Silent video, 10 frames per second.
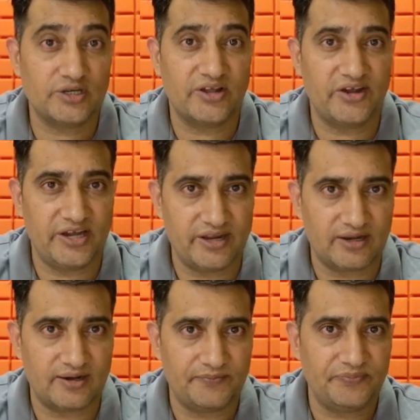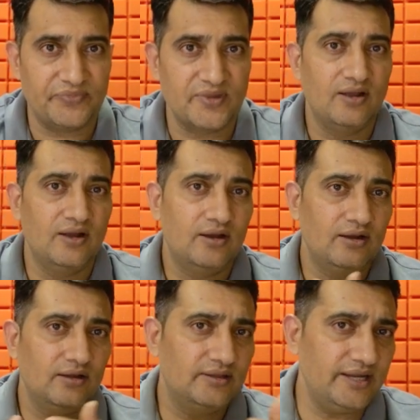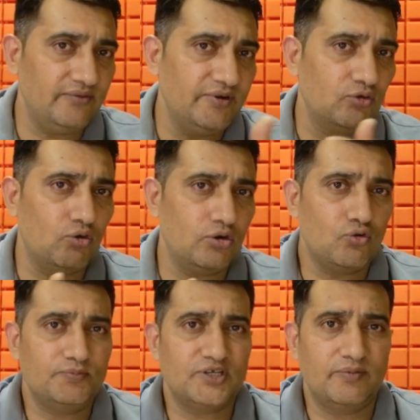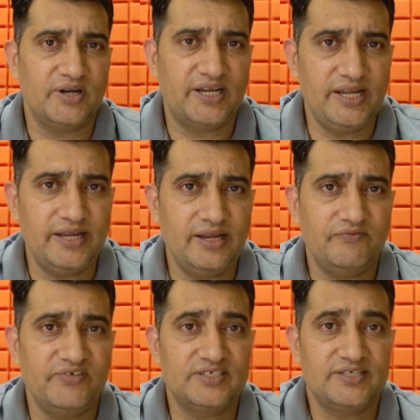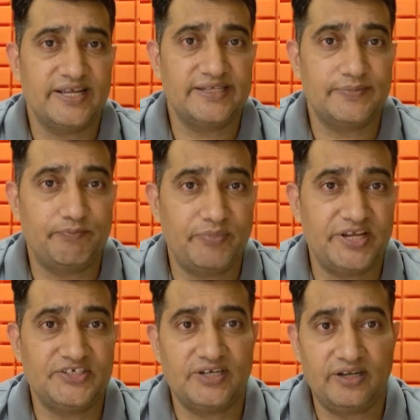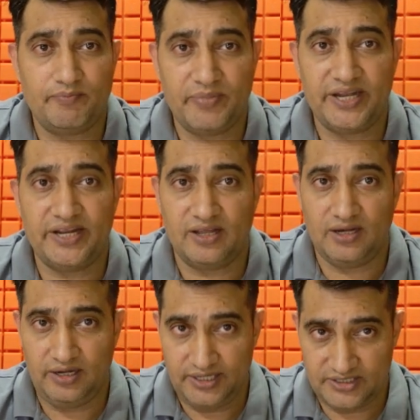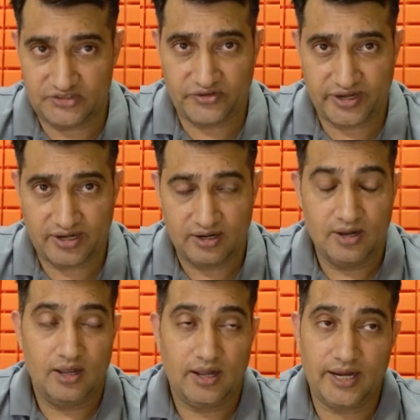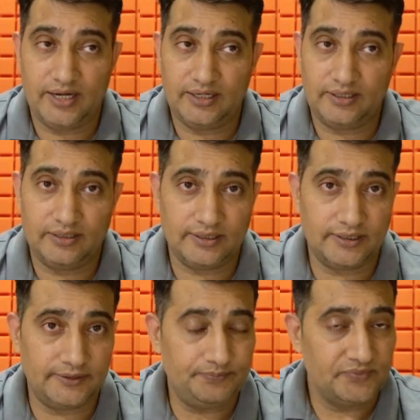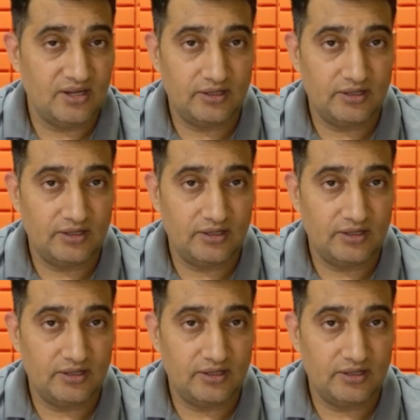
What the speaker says: Then we'll go to option number D, which says patient medical history. And that obviously is